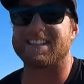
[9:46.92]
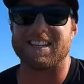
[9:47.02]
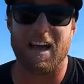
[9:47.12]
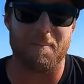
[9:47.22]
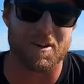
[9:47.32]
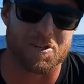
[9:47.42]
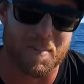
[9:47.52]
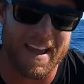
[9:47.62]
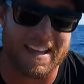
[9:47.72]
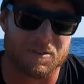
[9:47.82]
esky, that which
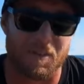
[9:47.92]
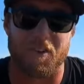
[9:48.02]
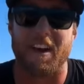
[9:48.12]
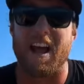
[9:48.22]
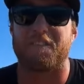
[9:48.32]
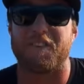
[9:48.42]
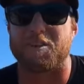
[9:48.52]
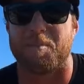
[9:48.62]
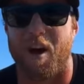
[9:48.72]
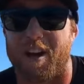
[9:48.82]
means we've got our
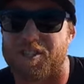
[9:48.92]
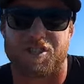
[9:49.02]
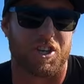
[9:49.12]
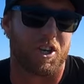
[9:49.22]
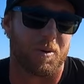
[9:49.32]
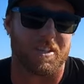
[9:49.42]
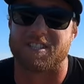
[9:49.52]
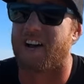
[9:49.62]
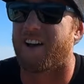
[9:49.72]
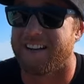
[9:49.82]
fish burger secured.
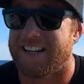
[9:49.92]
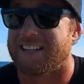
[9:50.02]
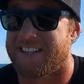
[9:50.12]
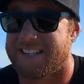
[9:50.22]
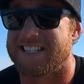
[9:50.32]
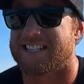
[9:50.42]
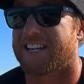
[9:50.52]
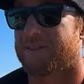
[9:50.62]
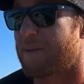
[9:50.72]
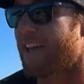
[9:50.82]
So this is
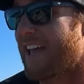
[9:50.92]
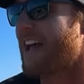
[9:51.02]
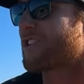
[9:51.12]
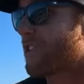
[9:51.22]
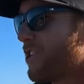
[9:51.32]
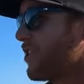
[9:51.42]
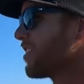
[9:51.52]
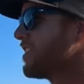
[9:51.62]
going to be a catch and cook,